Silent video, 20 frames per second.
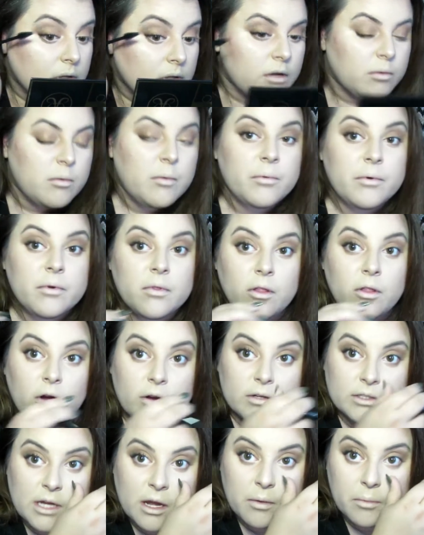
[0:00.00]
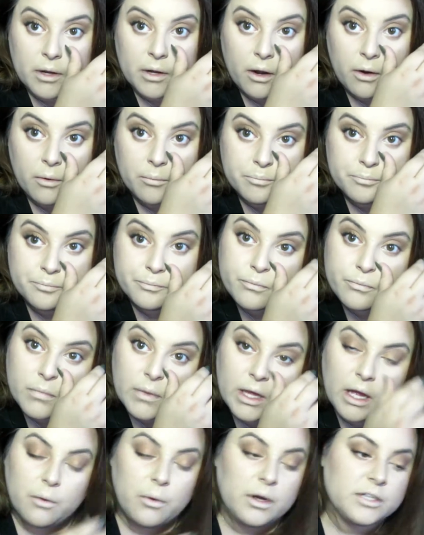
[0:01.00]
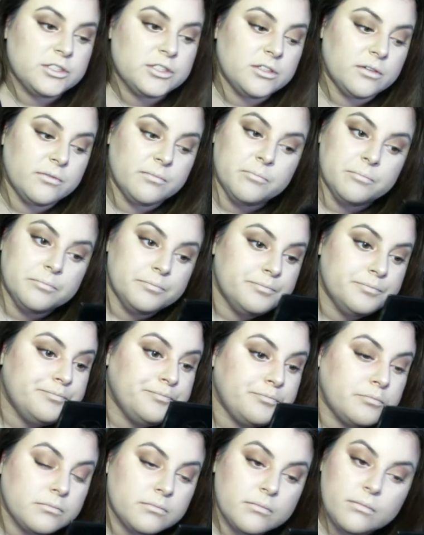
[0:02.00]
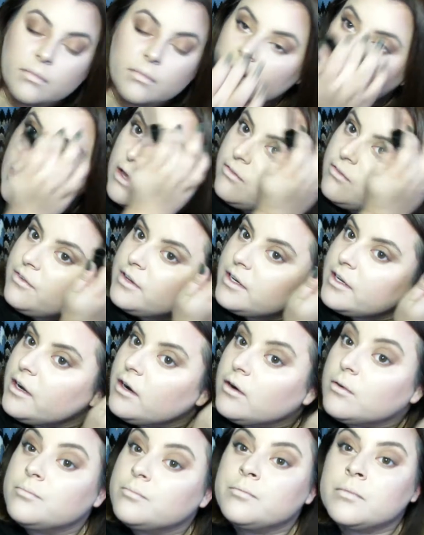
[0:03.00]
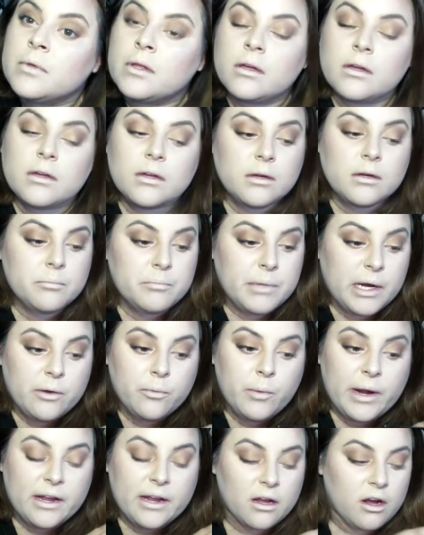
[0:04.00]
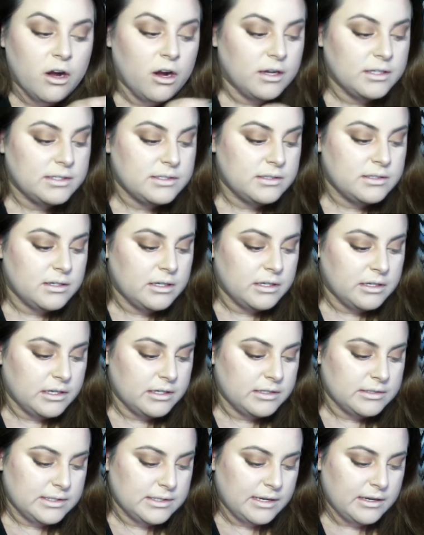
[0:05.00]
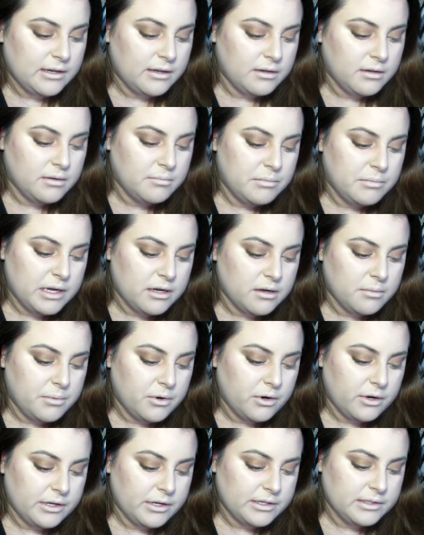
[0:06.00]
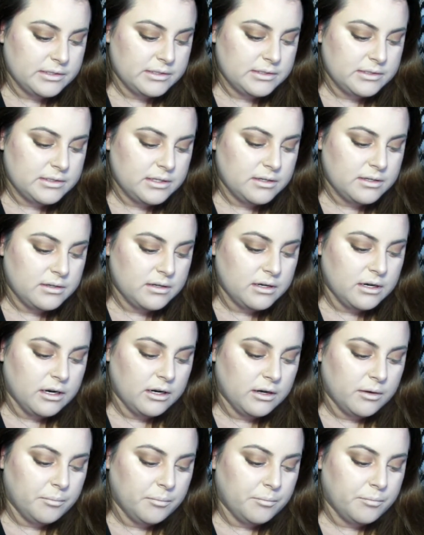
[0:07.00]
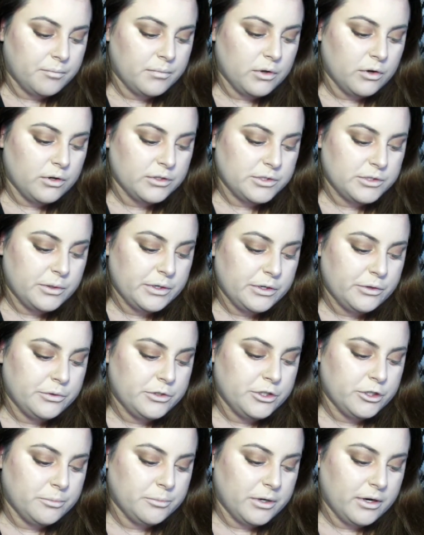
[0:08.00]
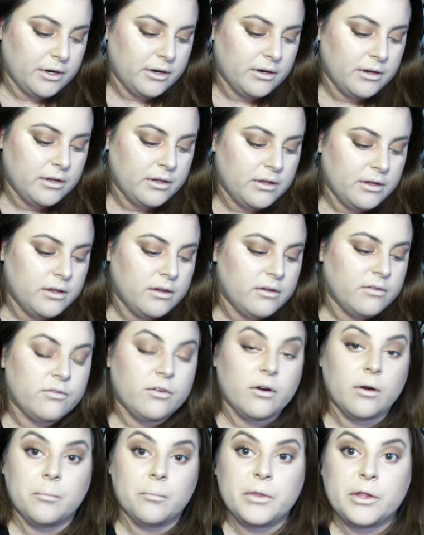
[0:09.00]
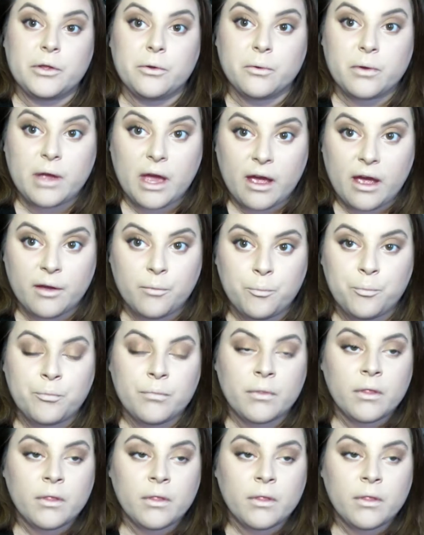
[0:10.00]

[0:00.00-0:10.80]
I remember a long time ago, I watched a video by Wayne Goss, and he's a makeup artist, also a YouTuber from the UK,